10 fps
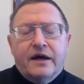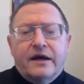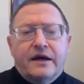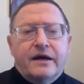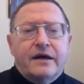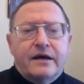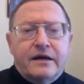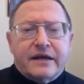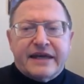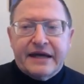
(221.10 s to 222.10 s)

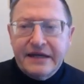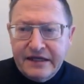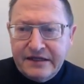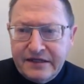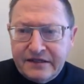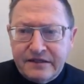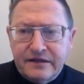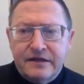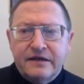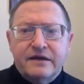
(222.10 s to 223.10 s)
the Canadian,
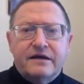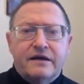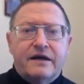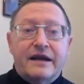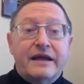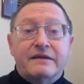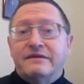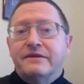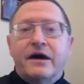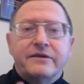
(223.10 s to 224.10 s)

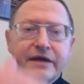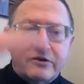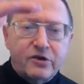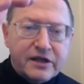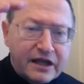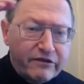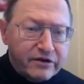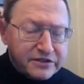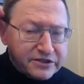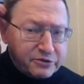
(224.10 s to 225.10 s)
now they call it level
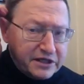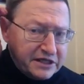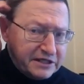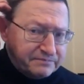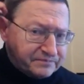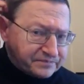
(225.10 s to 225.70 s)
3.